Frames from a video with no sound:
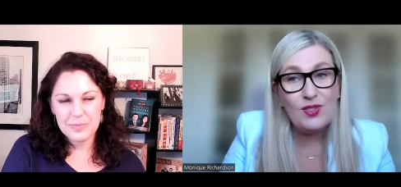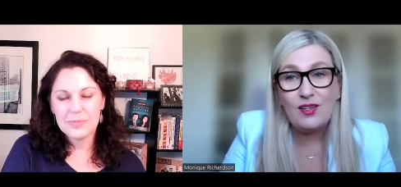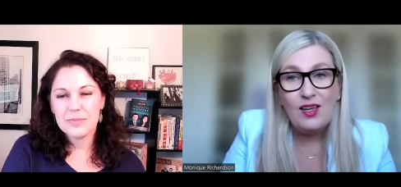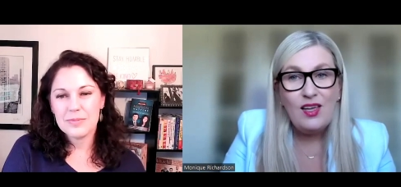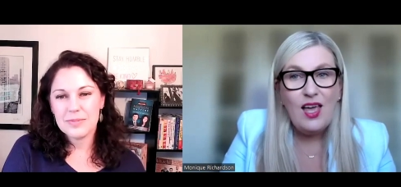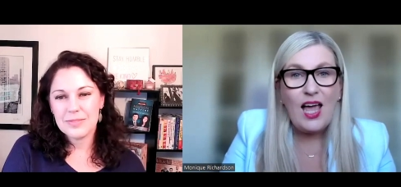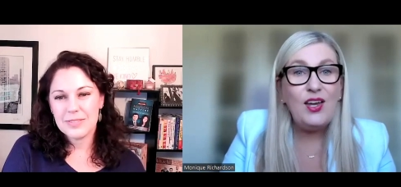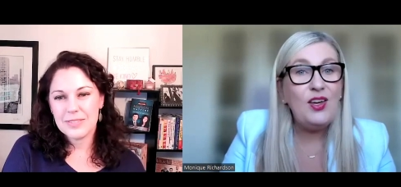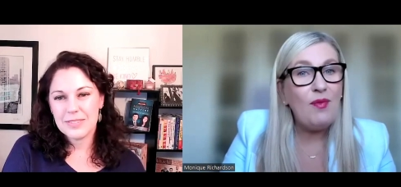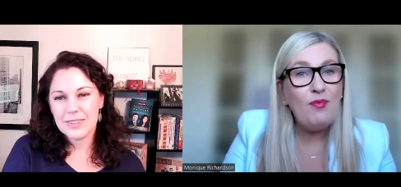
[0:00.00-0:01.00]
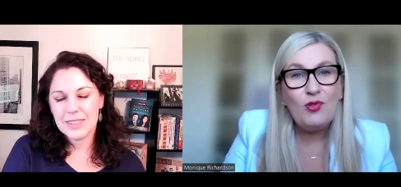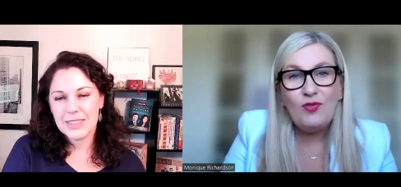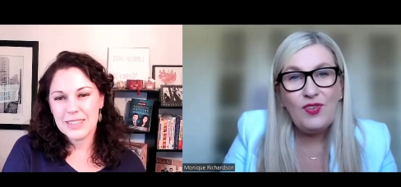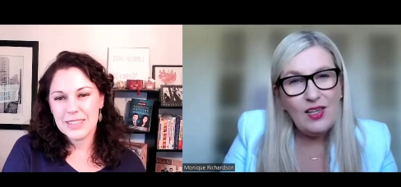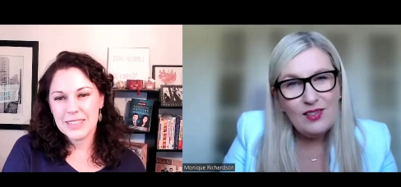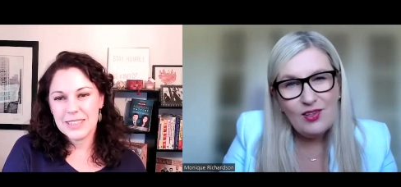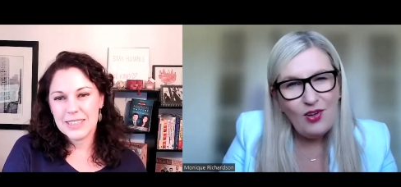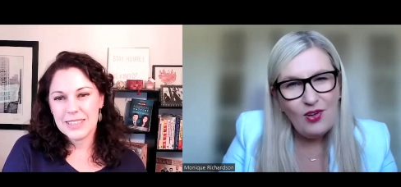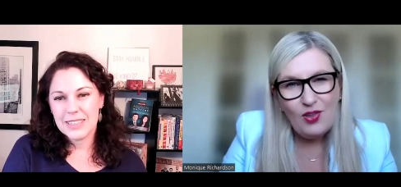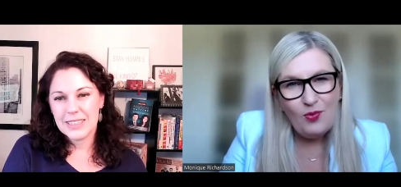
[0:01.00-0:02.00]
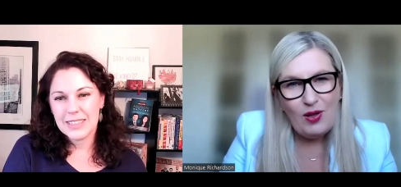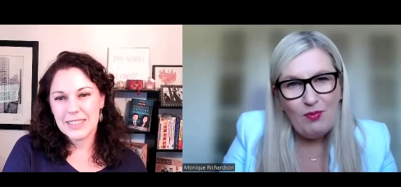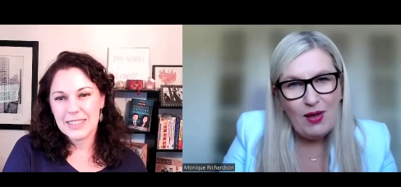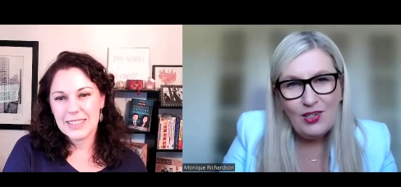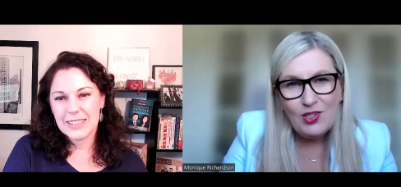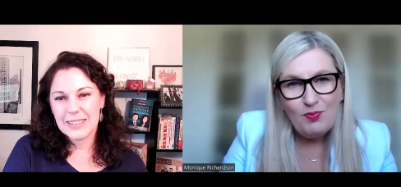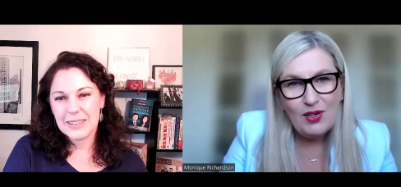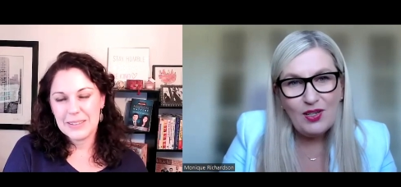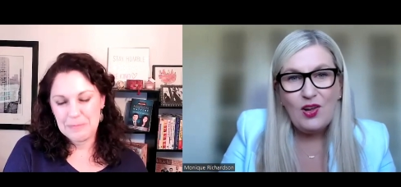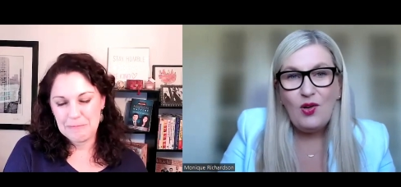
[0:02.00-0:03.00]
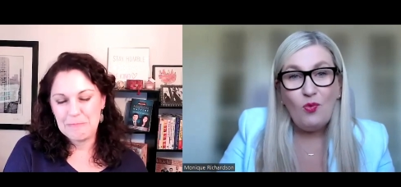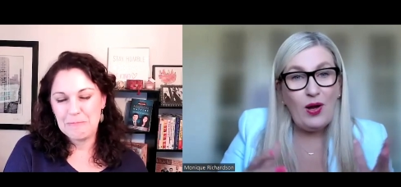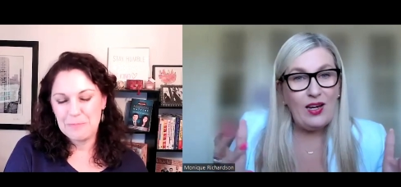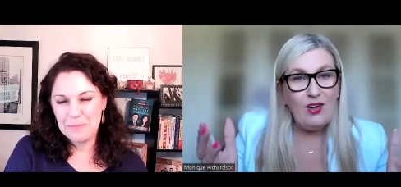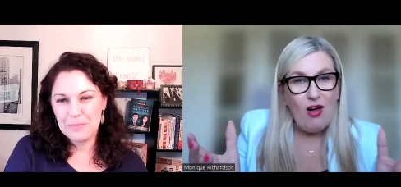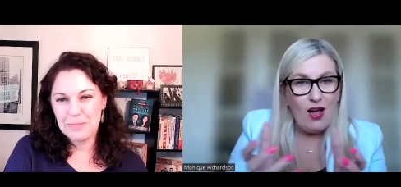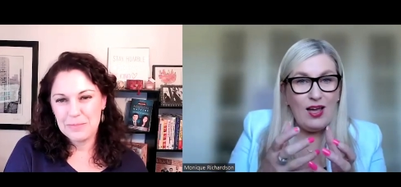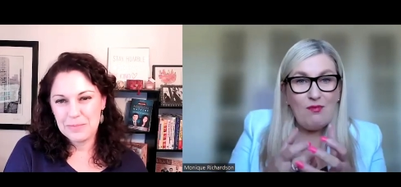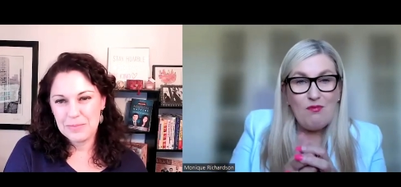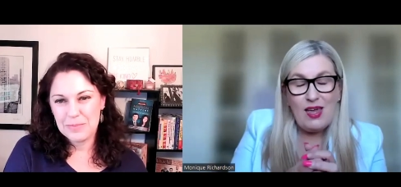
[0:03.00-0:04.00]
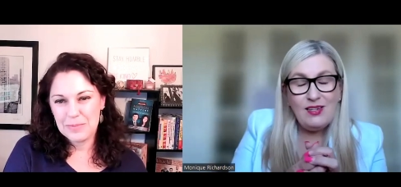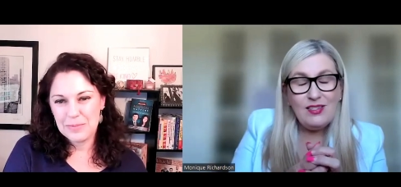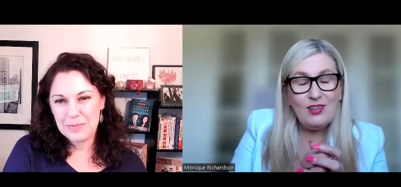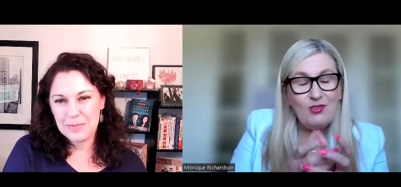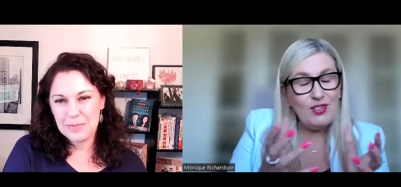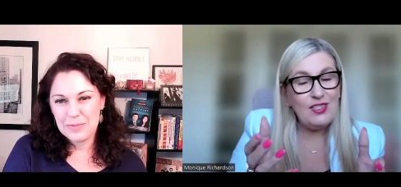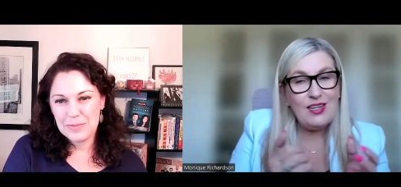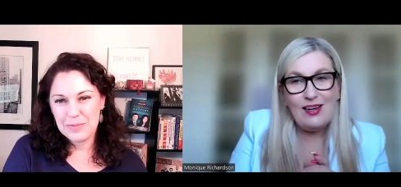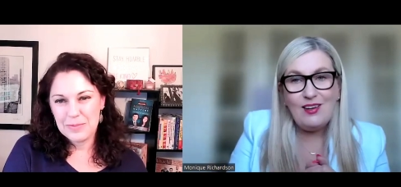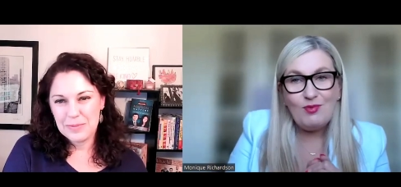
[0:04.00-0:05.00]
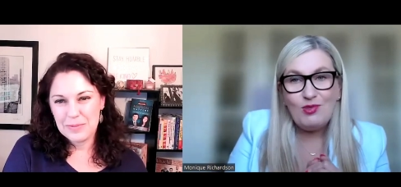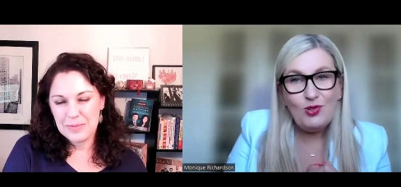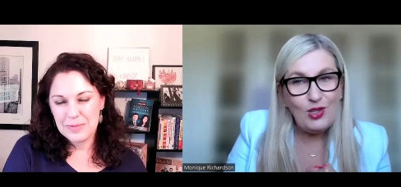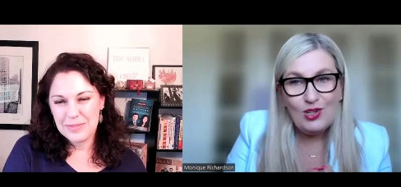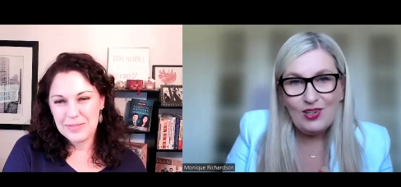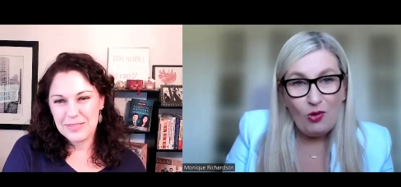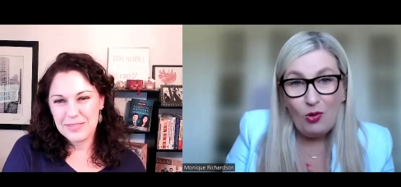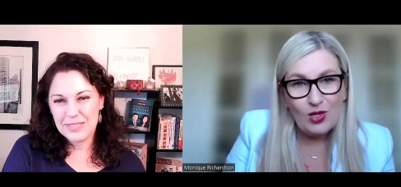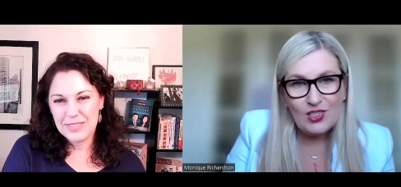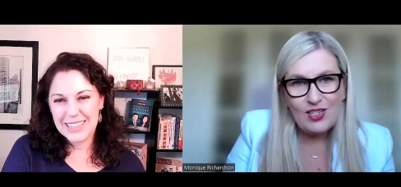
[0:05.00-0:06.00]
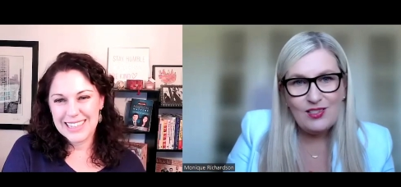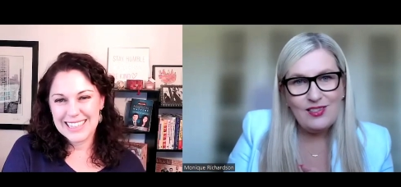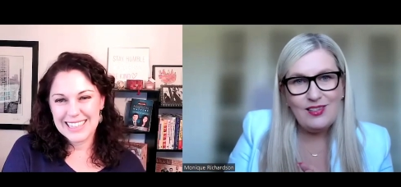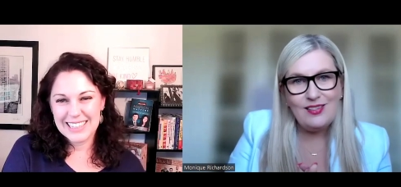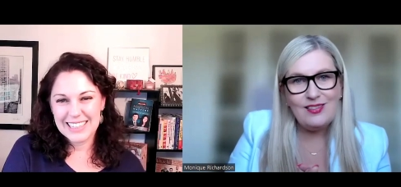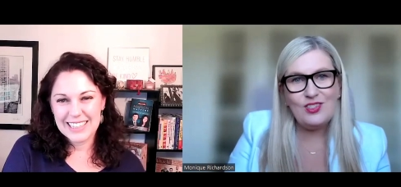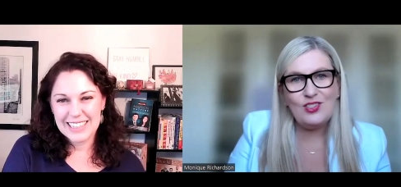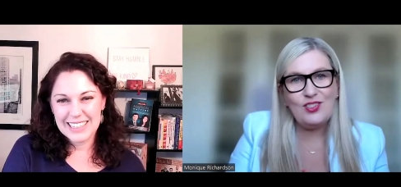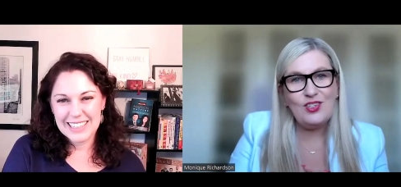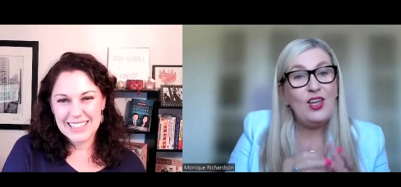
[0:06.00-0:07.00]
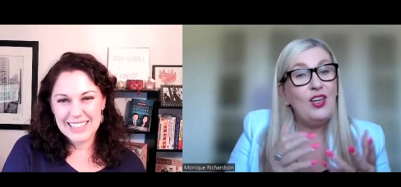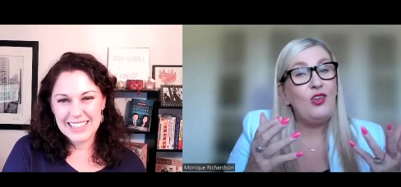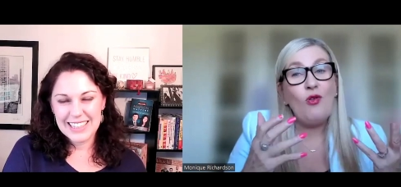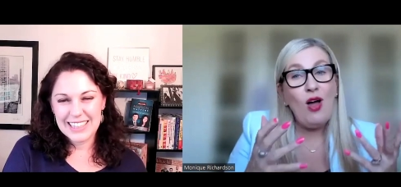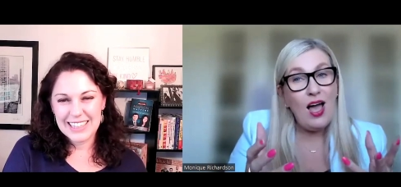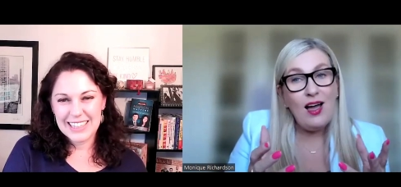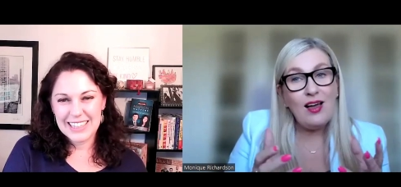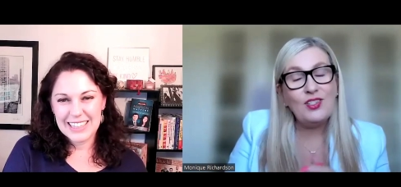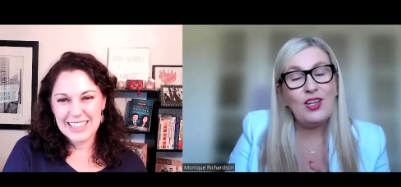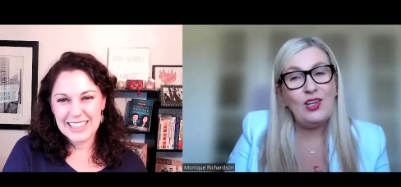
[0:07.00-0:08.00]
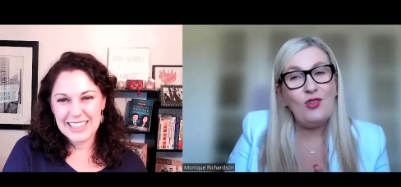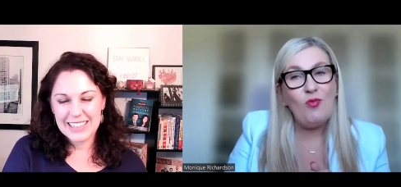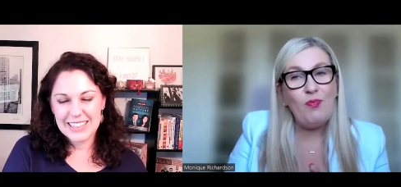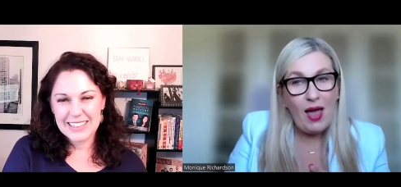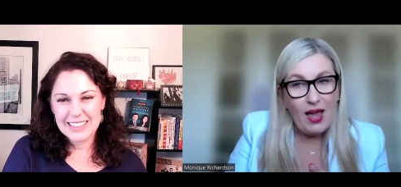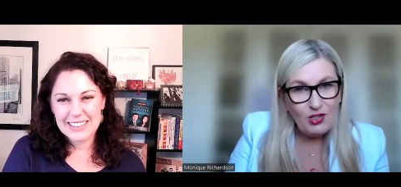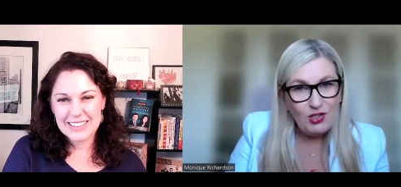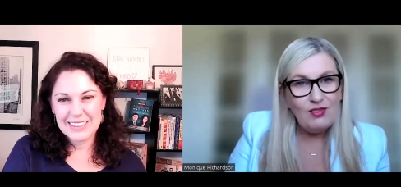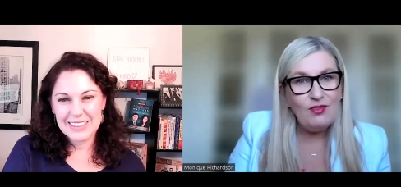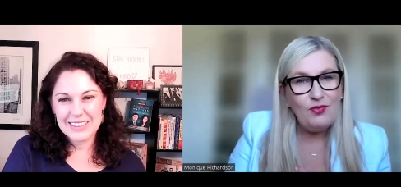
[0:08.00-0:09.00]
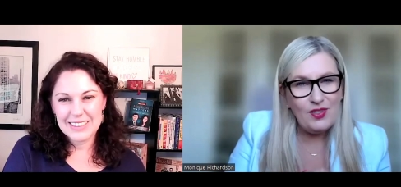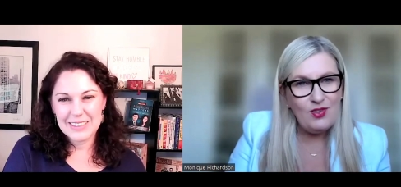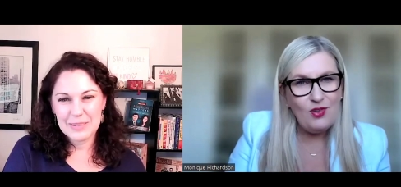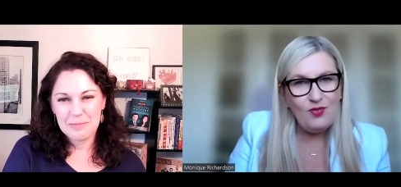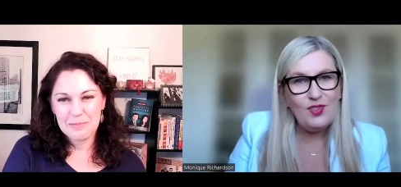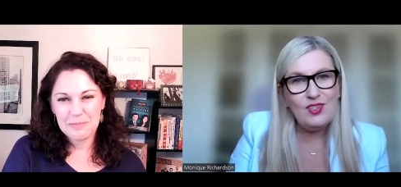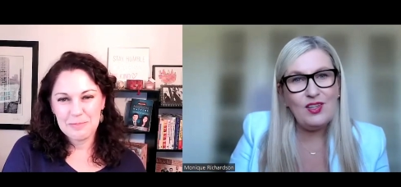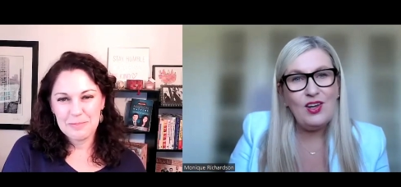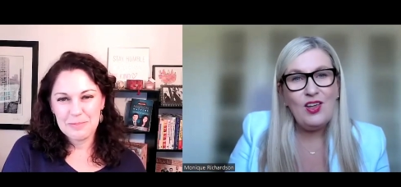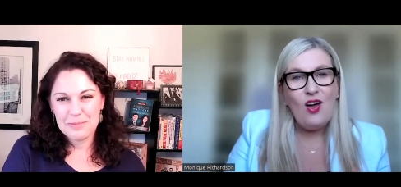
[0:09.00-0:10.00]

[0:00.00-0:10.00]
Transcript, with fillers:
Speaker 1: was a, a number of years ago that we met, but when I met Christine, and I'm sure you can all attest to this, just your heart and your passion for service. And